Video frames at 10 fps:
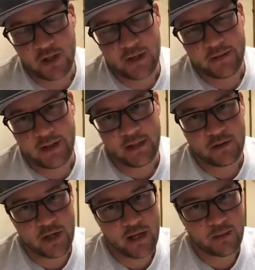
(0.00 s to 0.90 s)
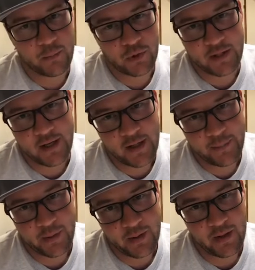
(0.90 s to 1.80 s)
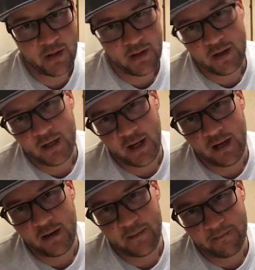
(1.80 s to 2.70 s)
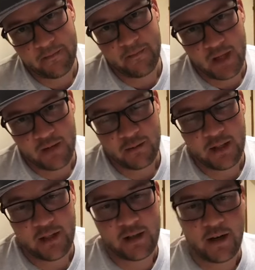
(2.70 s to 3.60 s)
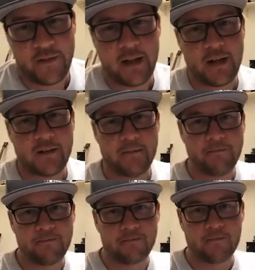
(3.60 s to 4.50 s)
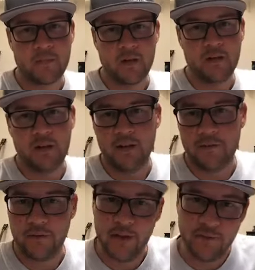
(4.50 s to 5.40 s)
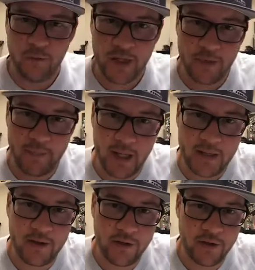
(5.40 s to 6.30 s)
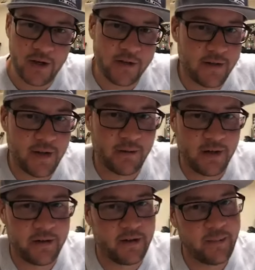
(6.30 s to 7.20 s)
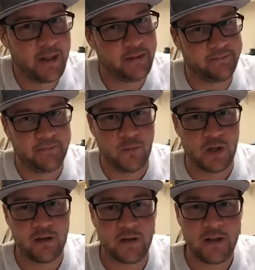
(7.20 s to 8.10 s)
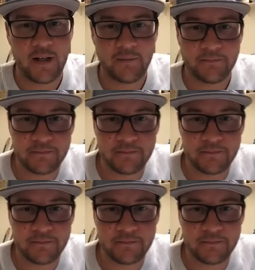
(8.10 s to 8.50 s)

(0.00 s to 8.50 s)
covered that. Craddock brought it up, and yeah, we did cover that. If we combine the Euros, there would only be 1 holiday.